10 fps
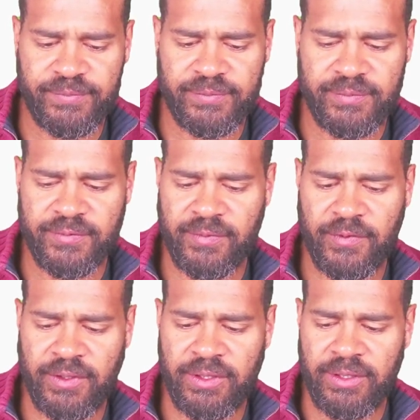
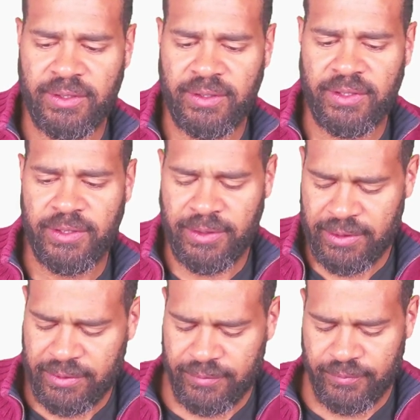
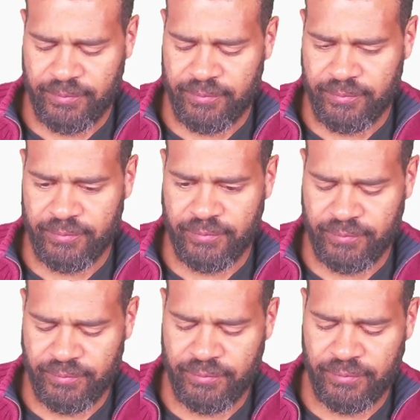
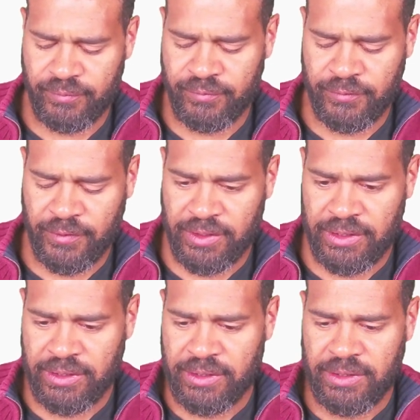
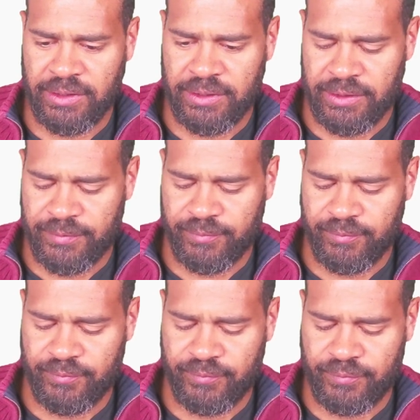
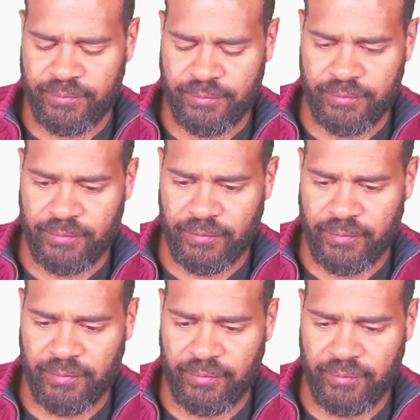
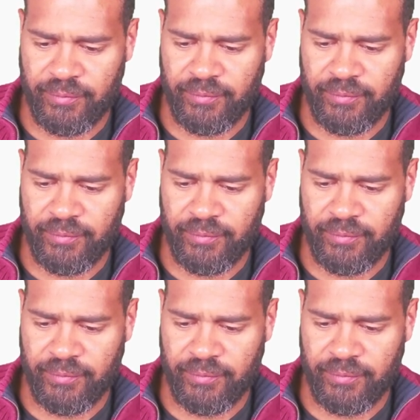Nobody speaks.